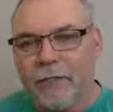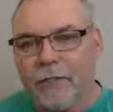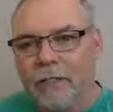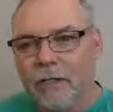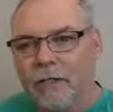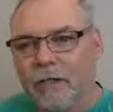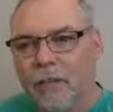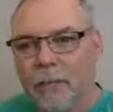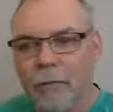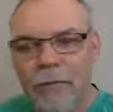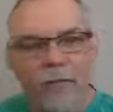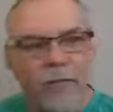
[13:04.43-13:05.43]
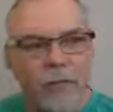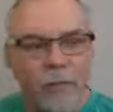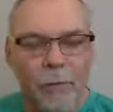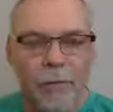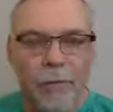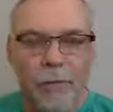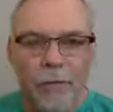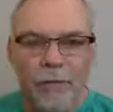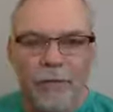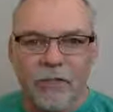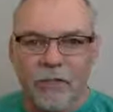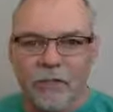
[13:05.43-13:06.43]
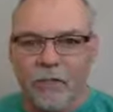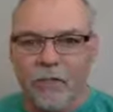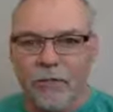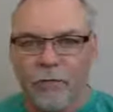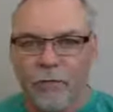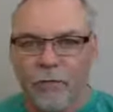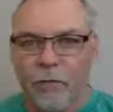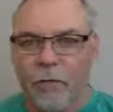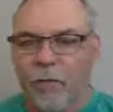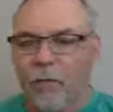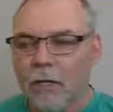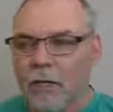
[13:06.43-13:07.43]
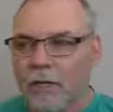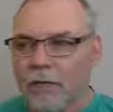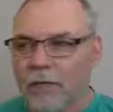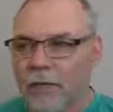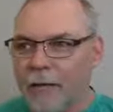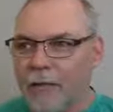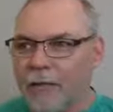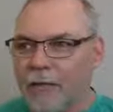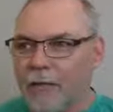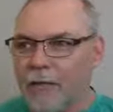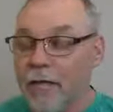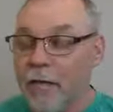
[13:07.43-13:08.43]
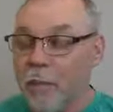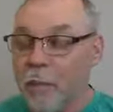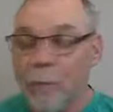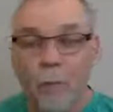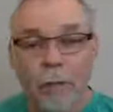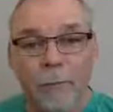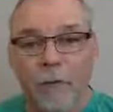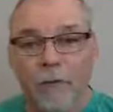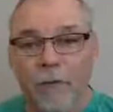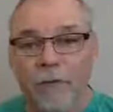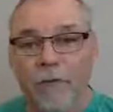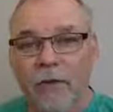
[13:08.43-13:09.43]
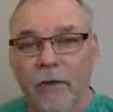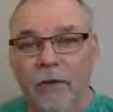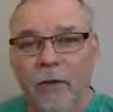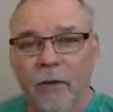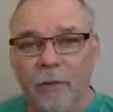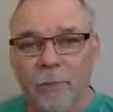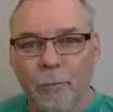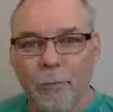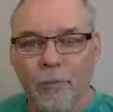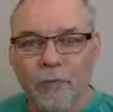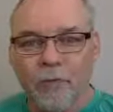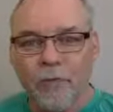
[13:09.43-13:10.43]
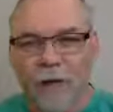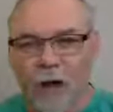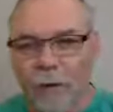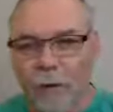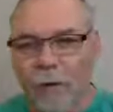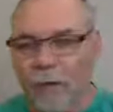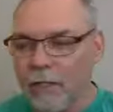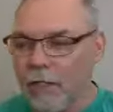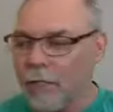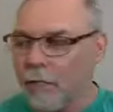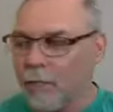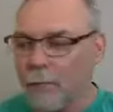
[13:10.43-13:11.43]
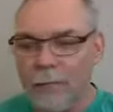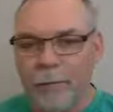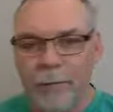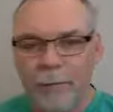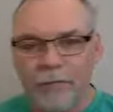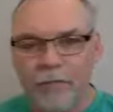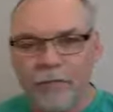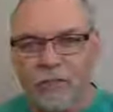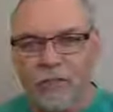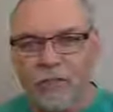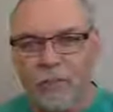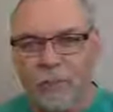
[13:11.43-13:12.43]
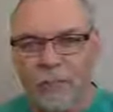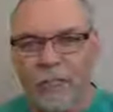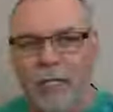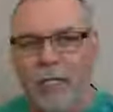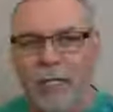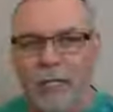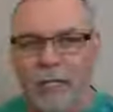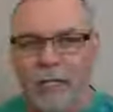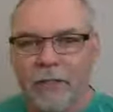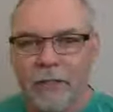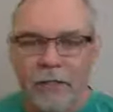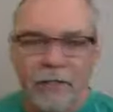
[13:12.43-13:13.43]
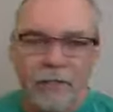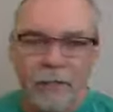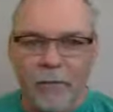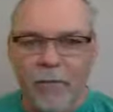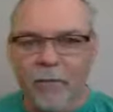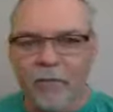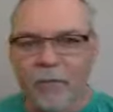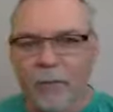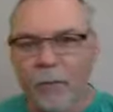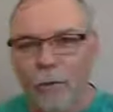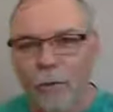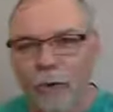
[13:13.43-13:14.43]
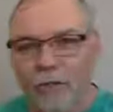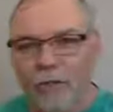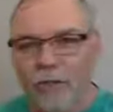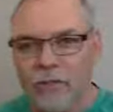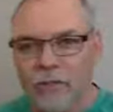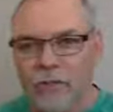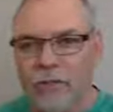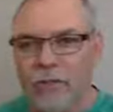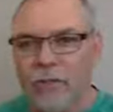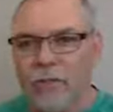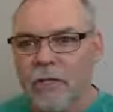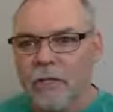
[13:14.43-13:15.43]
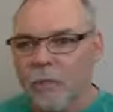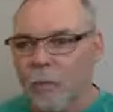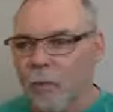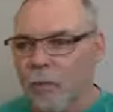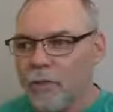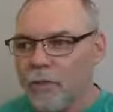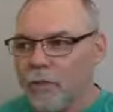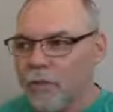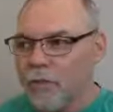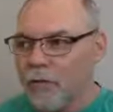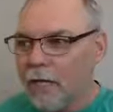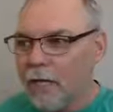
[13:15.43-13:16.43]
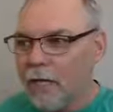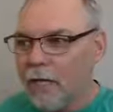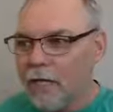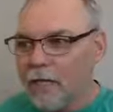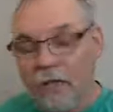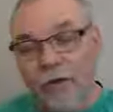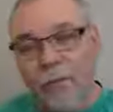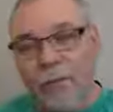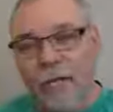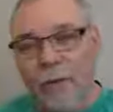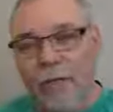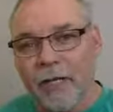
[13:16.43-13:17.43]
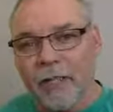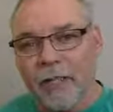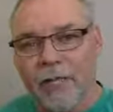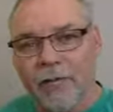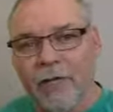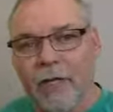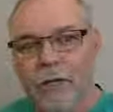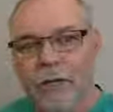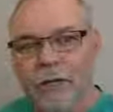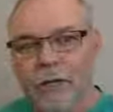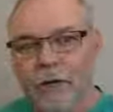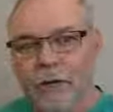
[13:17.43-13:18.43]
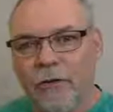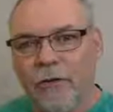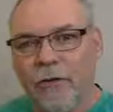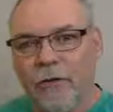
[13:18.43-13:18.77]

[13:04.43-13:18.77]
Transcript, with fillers: you know, stop letting other people make decisions for you. A lot of times at one point in my life, I was pretty much a follower. I let other people make decisions for me. And in some cases, they were the wrong decisions. So once I started becoming a leader, started